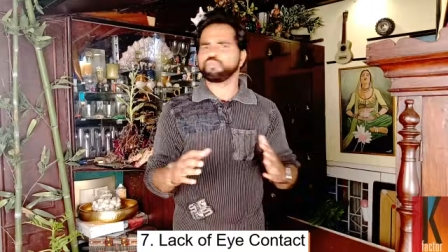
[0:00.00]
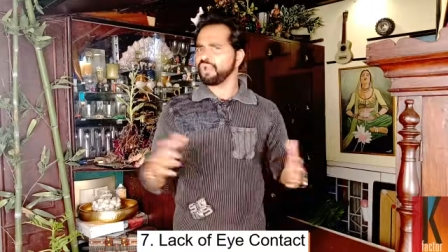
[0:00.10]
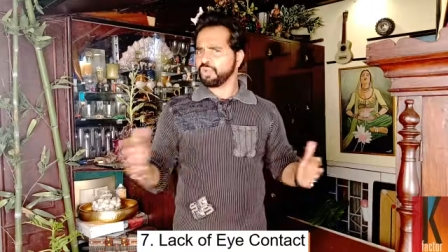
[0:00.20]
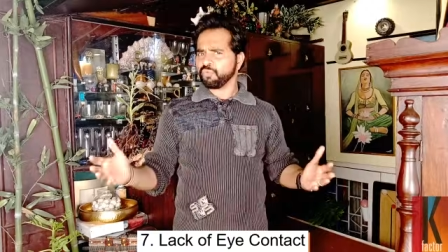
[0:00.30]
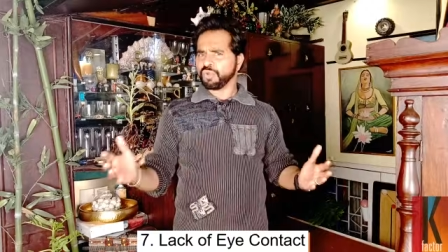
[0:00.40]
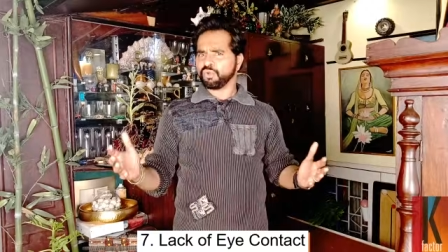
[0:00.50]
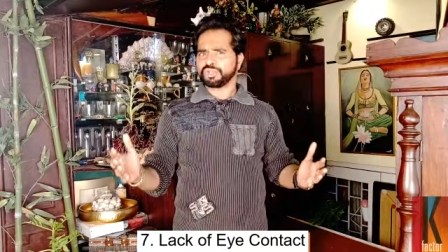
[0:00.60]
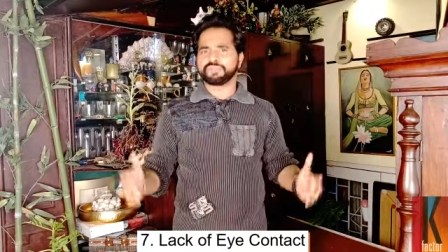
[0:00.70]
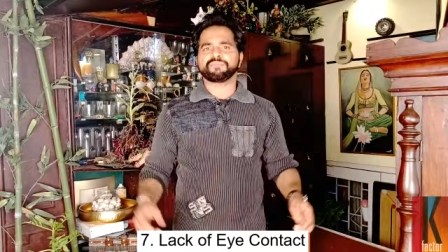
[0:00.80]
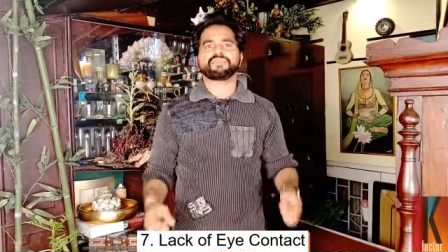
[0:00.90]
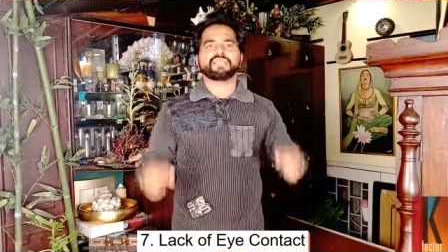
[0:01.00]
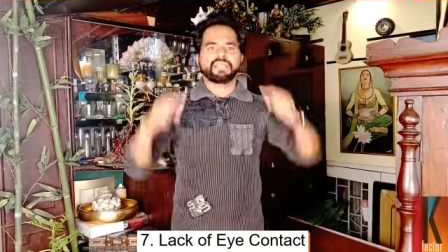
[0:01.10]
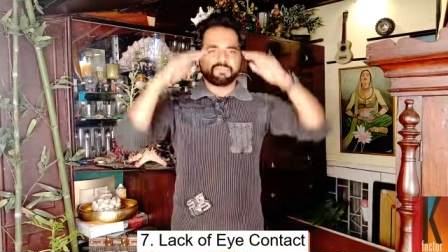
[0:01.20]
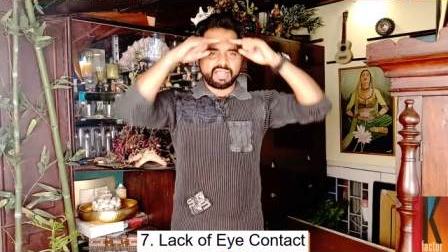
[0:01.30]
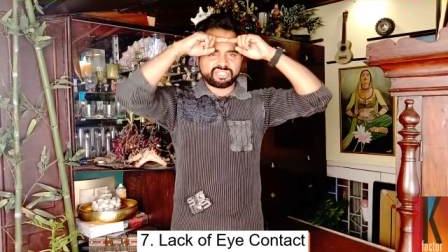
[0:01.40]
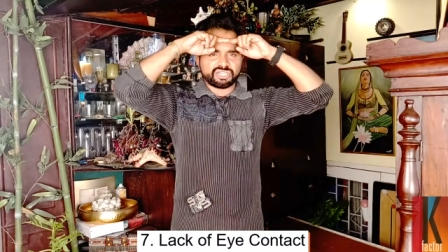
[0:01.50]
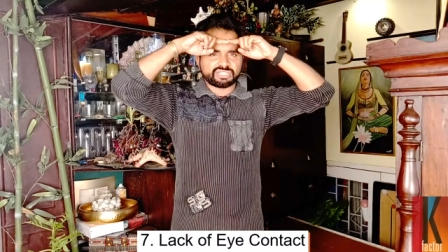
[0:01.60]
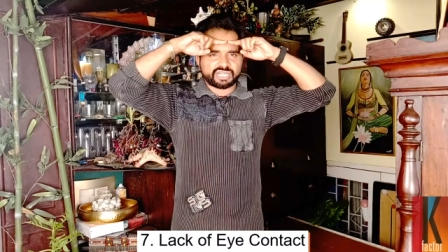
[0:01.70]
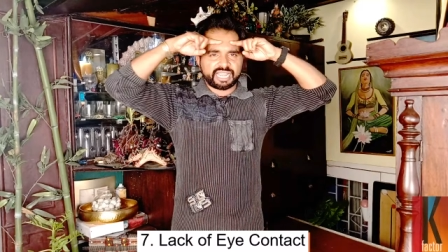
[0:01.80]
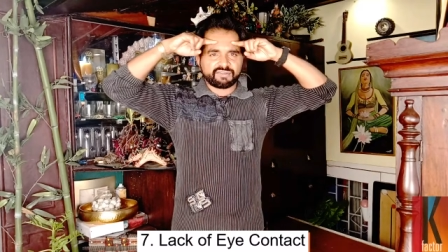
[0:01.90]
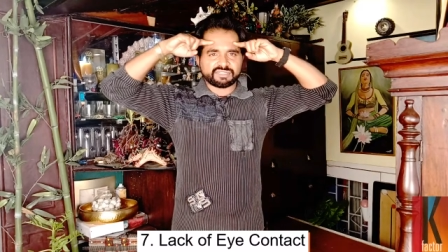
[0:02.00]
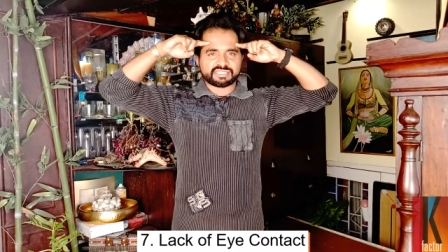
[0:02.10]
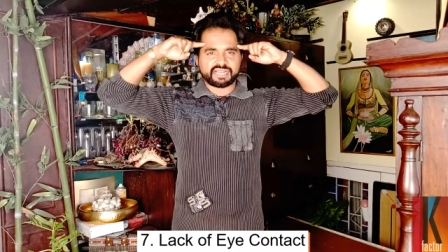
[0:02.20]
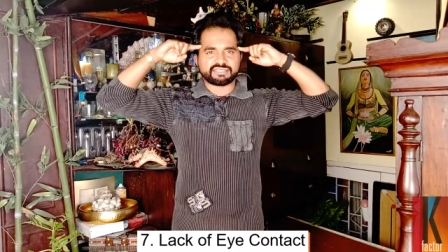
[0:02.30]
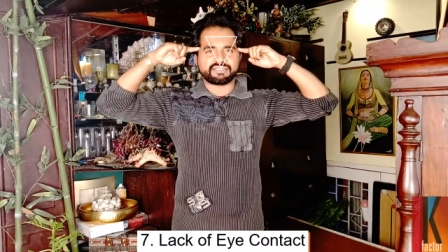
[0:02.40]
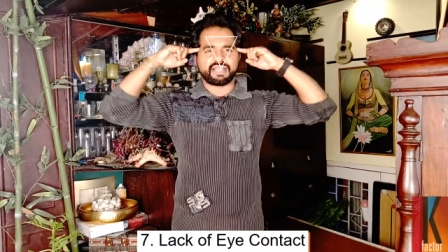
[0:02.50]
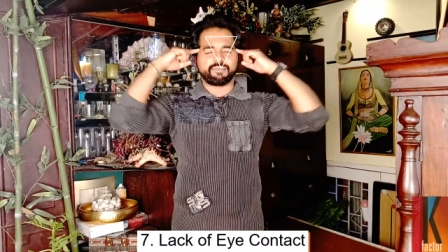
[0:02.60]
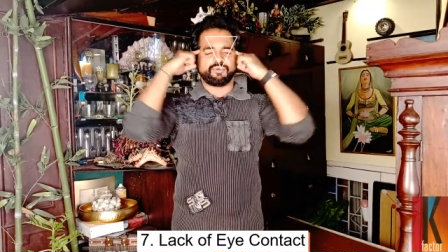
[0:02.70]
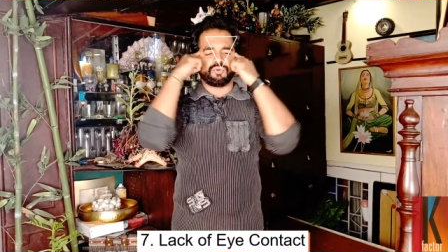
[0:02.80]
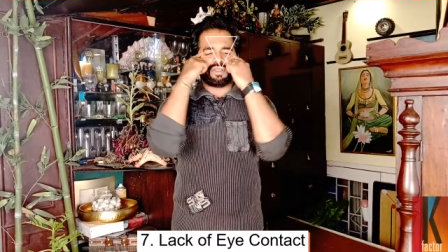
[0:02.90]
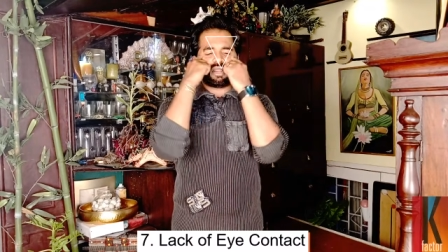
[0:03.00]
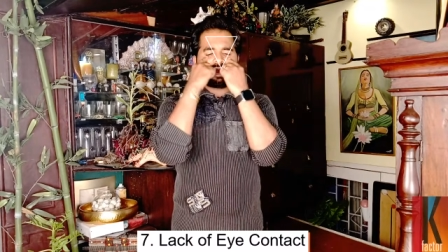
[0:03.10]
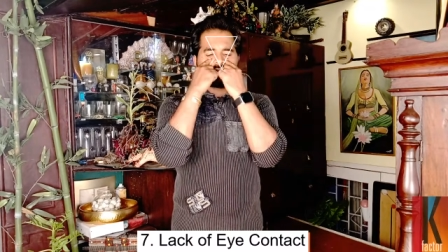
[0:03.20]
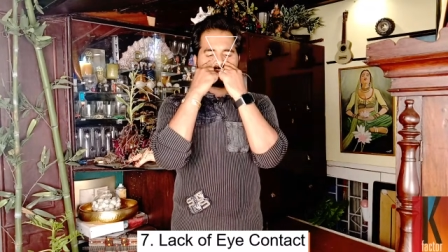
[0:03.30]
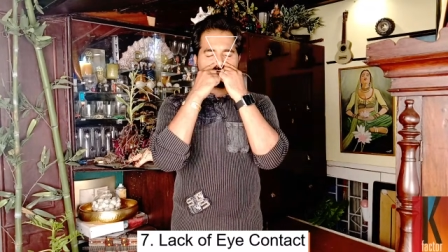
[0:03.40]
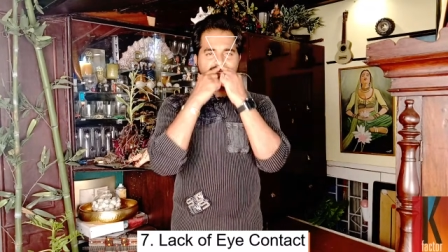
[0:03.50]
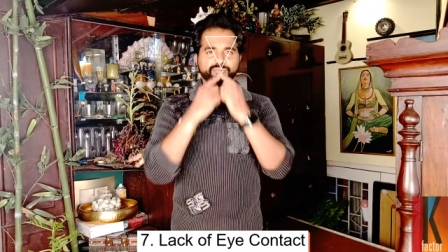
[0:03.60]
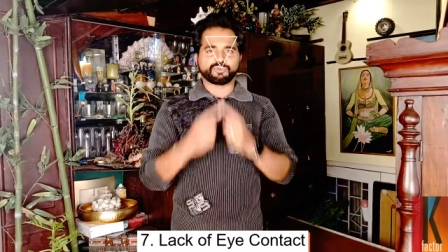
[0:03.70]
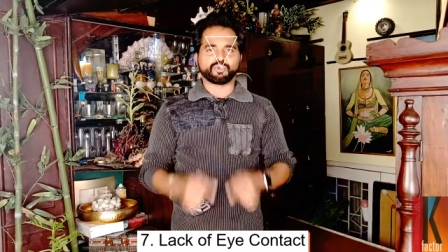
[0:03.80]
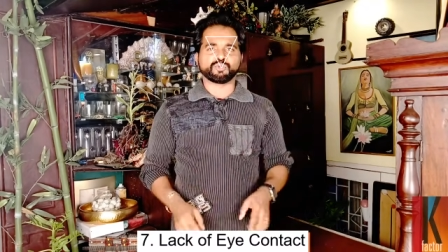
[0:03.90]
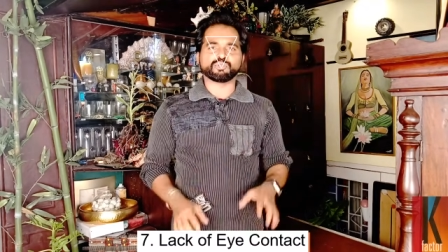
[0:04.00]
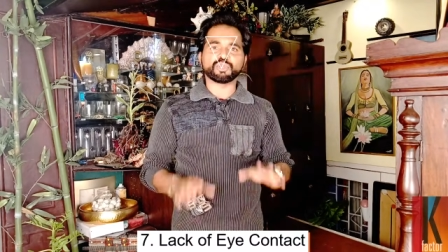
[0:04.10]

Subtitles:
So where do we look? Imagine a triangle which starts at the eyebrow, ends at the tip of the nose.